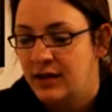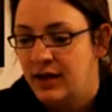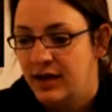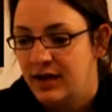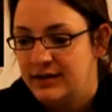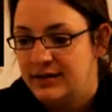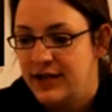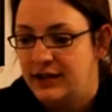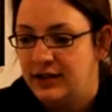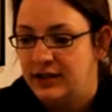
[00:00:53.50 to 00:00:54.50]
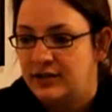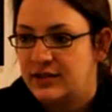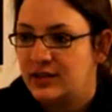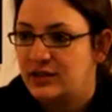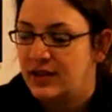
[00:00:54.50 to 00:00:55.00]
uh, 10 years. I
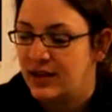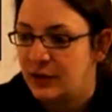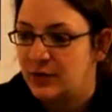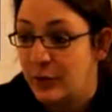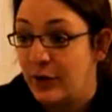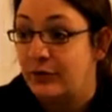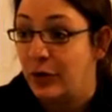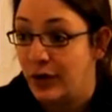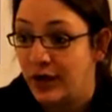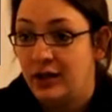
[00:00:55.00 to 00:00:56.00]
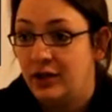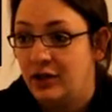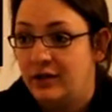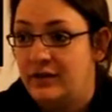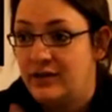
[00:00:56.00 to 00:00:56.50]
used to think it was about voting and
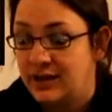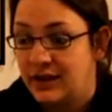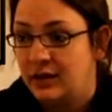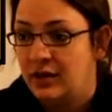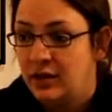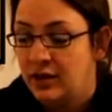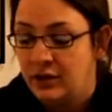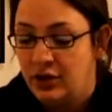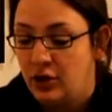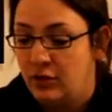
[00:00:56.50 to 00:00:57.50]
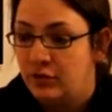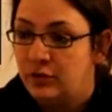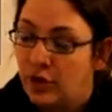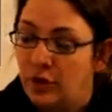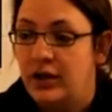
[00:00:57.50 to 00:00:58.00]
all of these like you know,
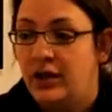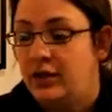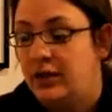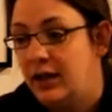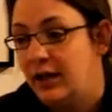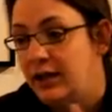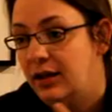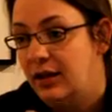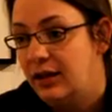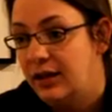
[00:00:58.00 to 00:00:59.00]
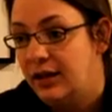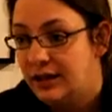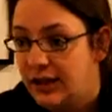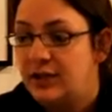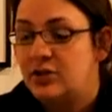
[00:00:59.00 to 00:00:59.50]
voting, getting uh,
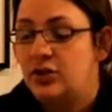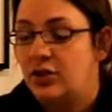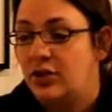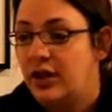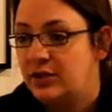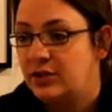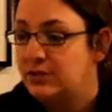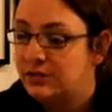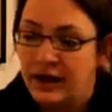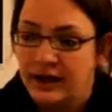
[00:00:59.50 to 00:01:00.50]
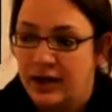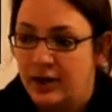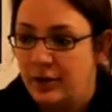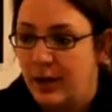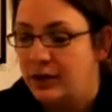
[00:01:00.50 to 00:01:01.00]
engaged in your election, finding out
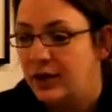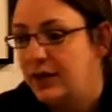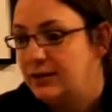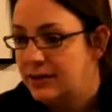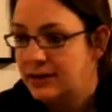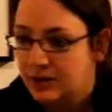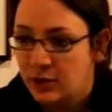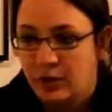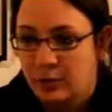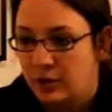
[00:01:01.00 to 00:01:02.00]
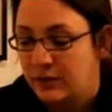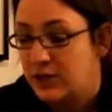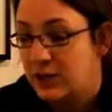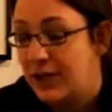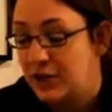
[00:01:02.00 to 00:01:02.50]
about your candidates, going to Board of
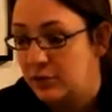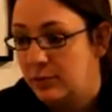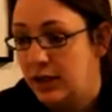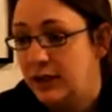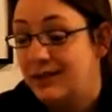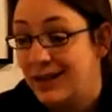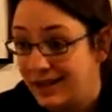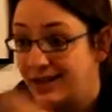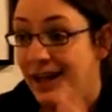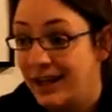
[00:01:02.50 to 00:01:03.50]
Education meetings, and I think that